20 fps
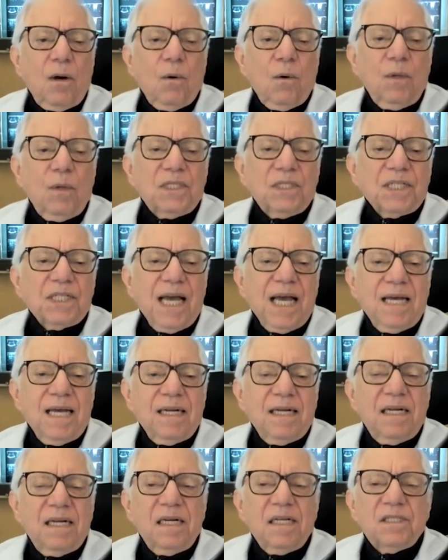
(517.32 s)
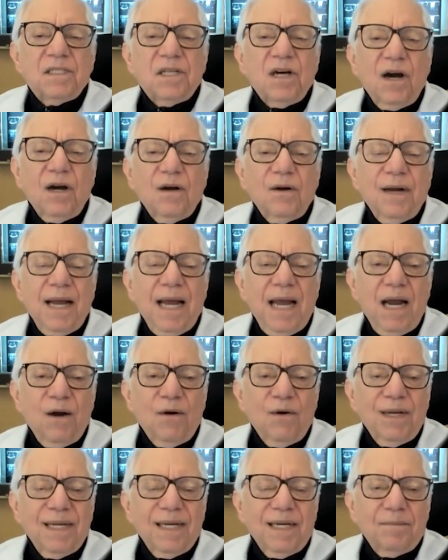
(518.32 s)
We scan an entire
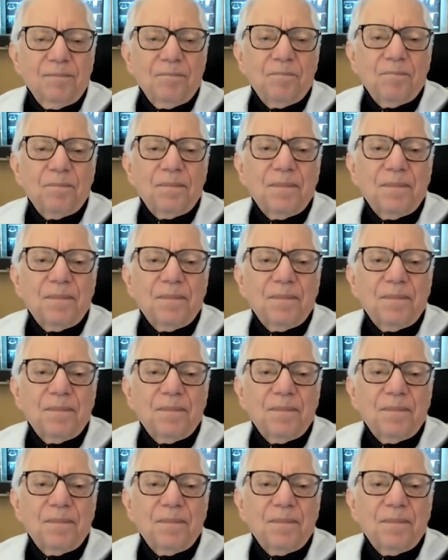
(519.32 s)
area